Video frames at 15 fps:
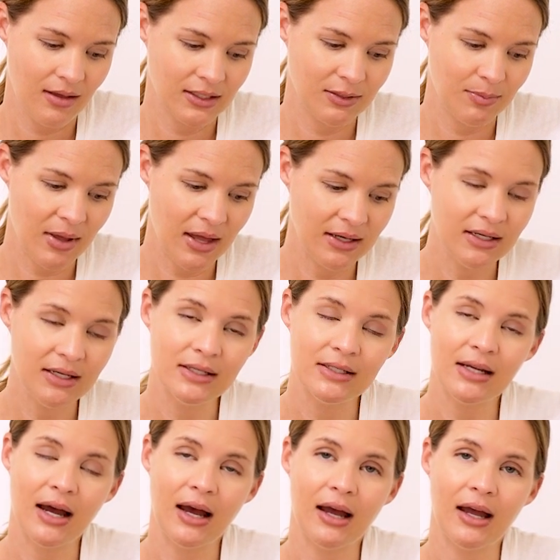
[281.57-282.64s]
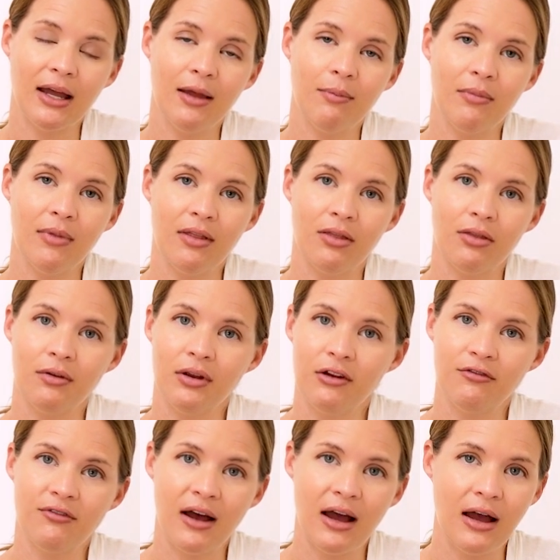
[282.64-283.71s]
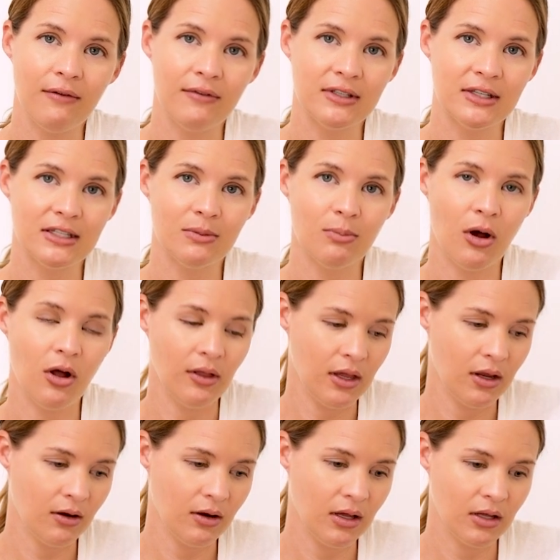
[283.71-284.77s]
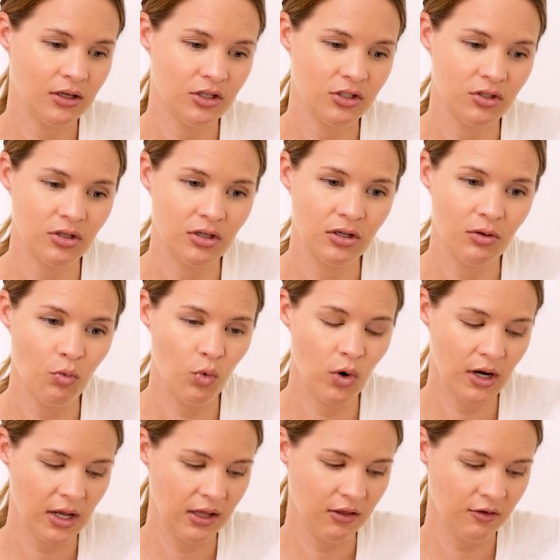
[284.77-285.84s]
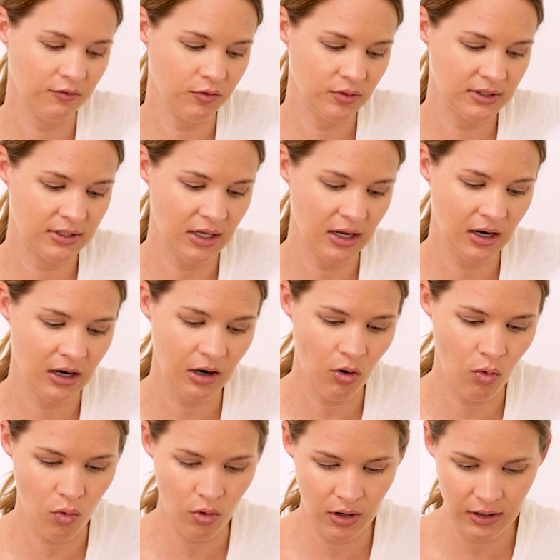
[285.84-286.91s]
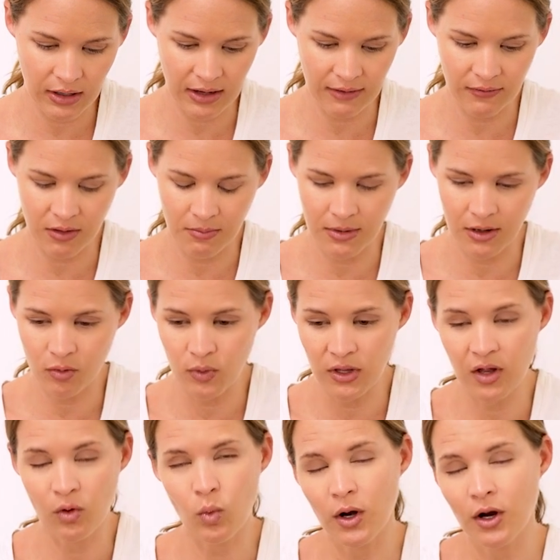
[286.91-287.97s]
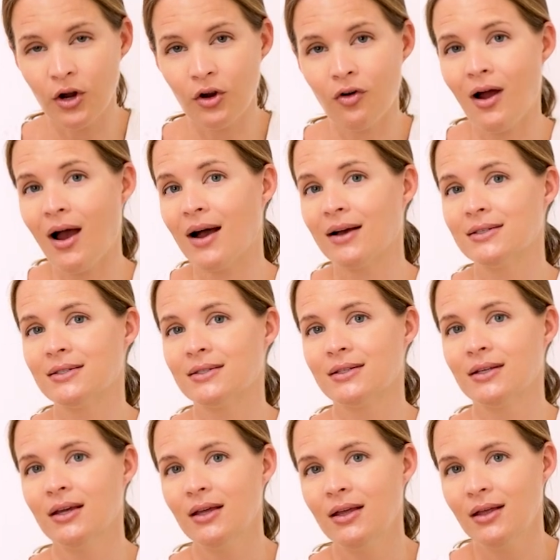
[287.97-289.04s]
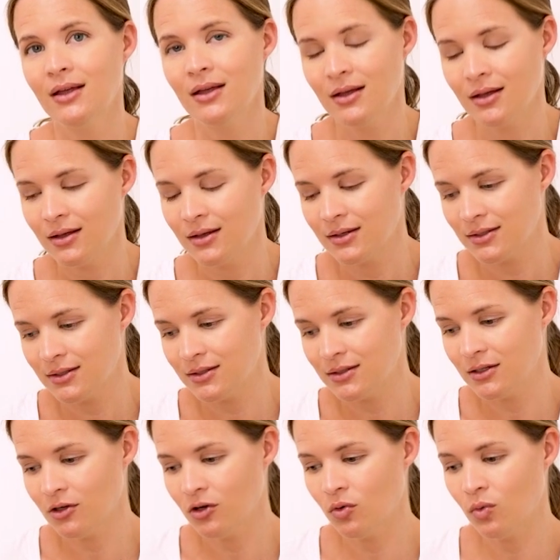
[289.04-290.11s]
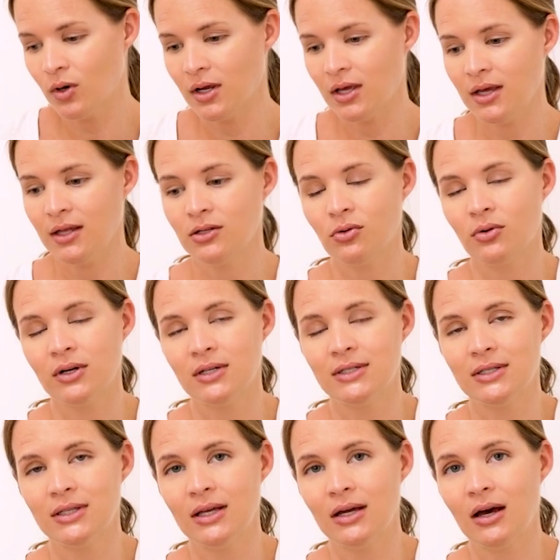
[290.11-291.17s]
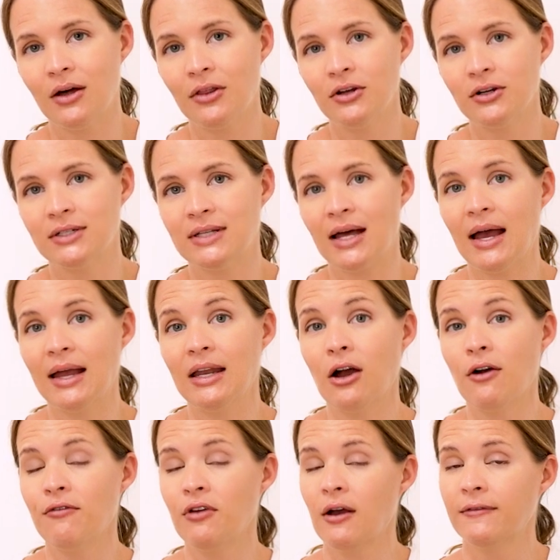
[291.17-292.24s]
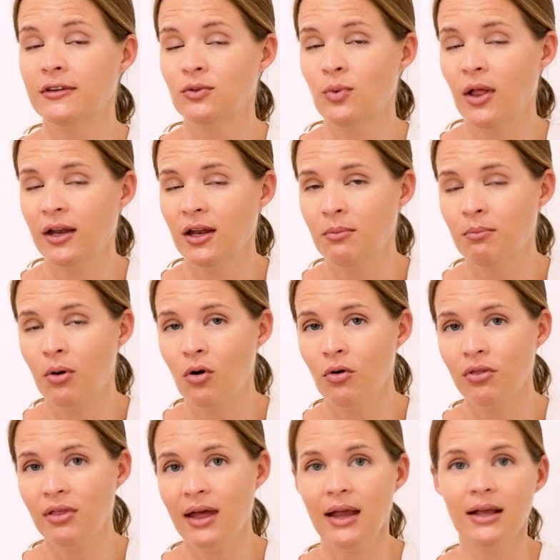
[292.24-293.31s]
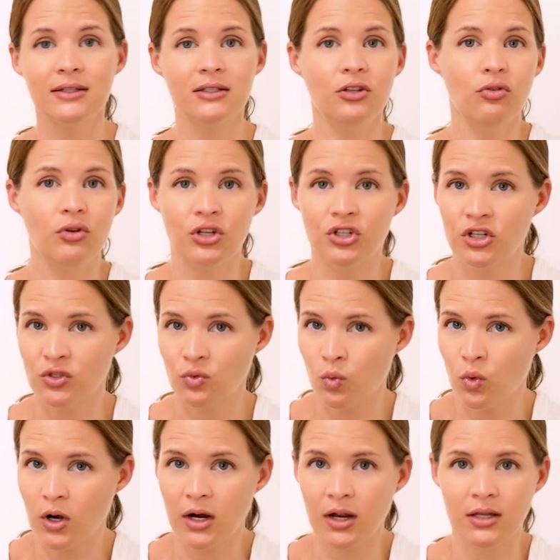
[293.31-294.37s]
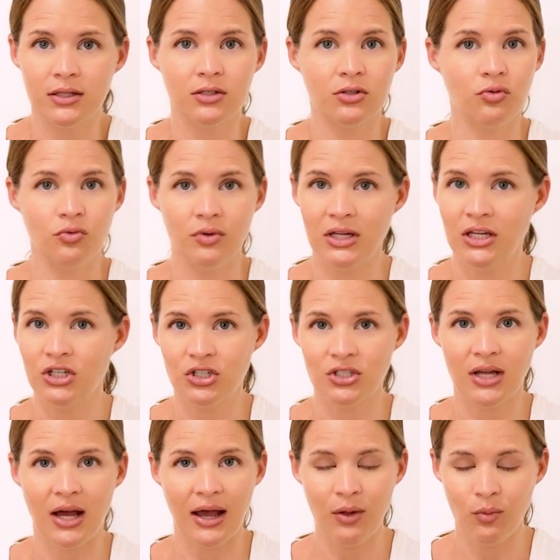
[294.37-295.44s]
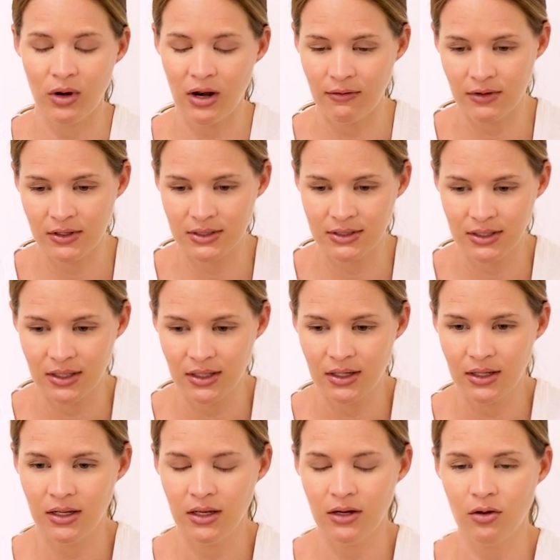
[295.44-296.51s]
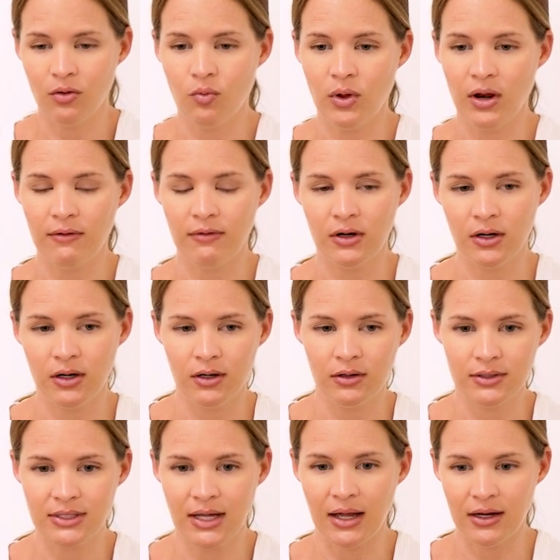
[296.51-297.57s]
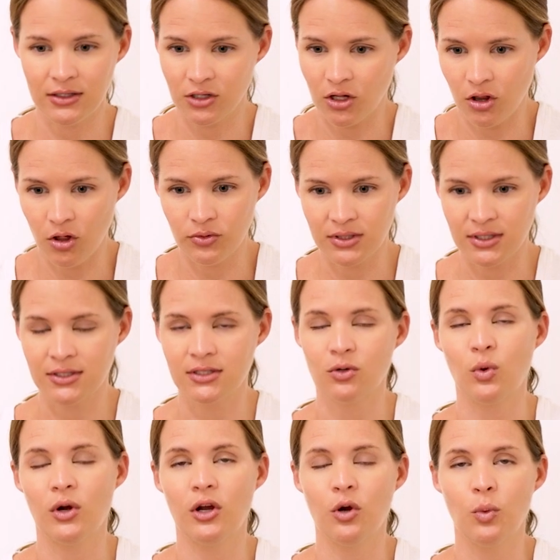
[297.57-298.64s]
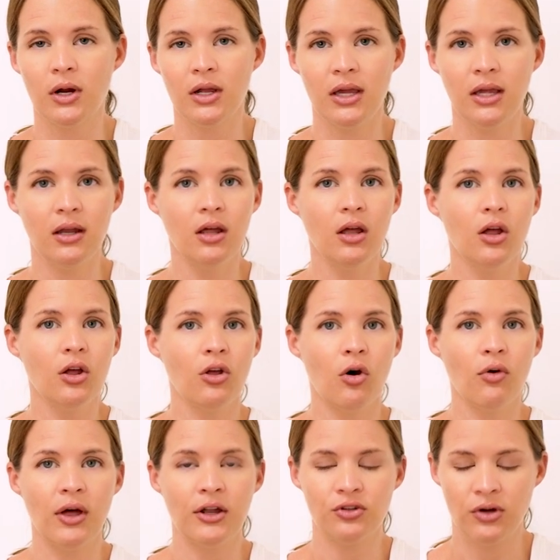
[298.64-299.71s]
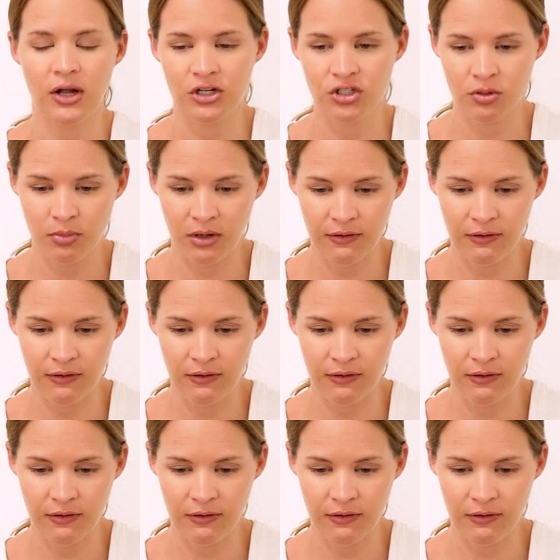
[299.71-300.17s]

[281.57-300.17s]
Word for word: Spending time, three to five, it's a small area, just working the fluids there, or kind of in the middle, we can work across. still working towards the other side. Now, if you have swelling in both legs, you can just work to each side, whatever's, you know, whatever side is closest to where you're working, go that direction.